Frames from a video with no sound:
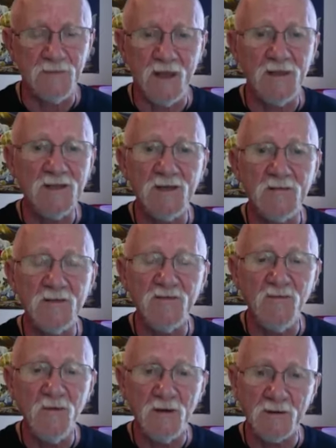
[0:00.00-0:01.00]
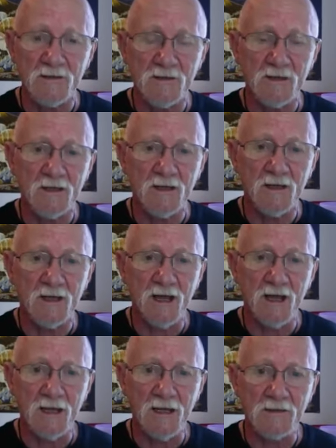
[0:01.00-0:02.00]
and the year before.
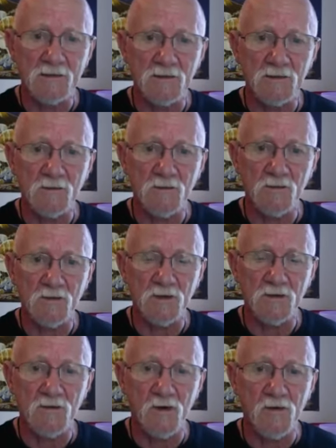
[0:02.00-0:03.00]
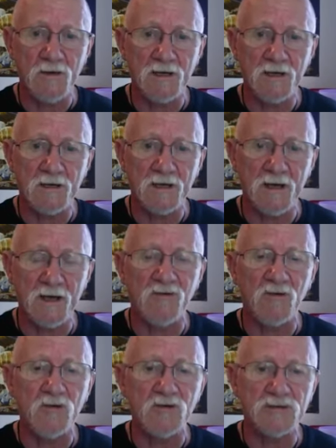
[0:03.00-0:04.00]
And we're growing at an
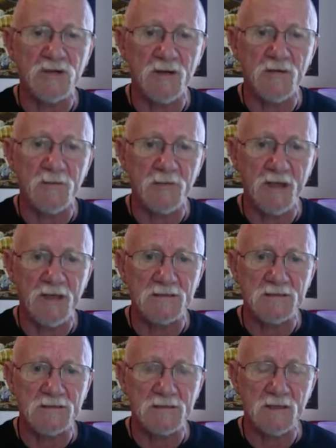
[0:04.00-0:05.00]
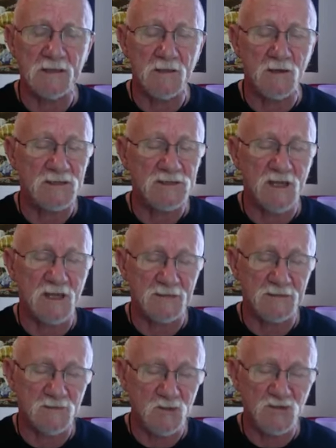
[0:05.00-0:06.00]
evolutionary pace. I
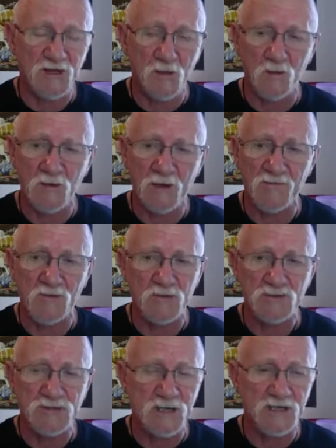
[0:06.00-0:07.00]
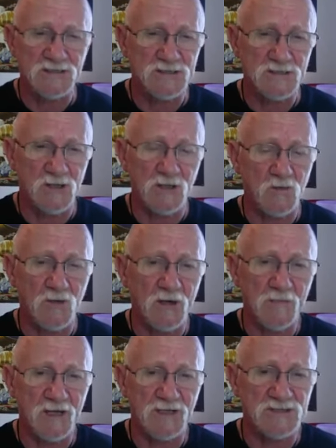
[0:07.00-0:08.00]
use that word evolutionary. It's the only word. I
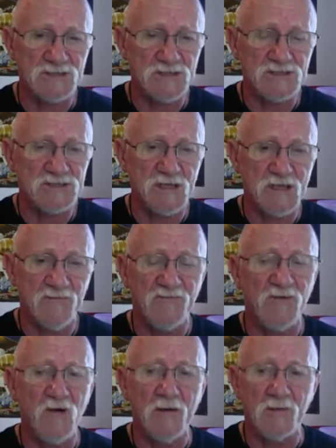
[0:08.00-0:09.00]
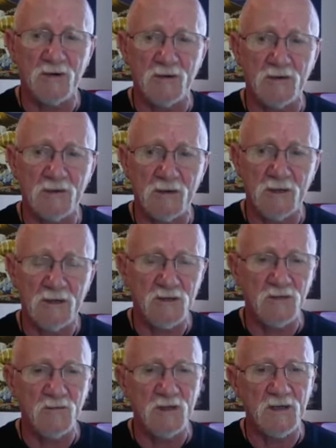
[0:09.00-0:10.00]
mean, it's just phenomenal
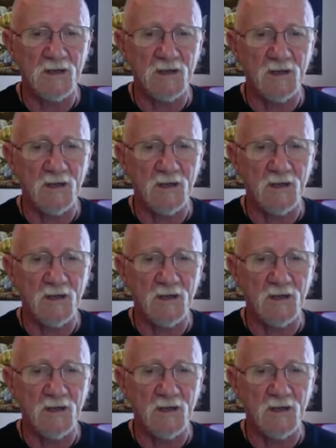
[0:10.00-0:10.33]
to be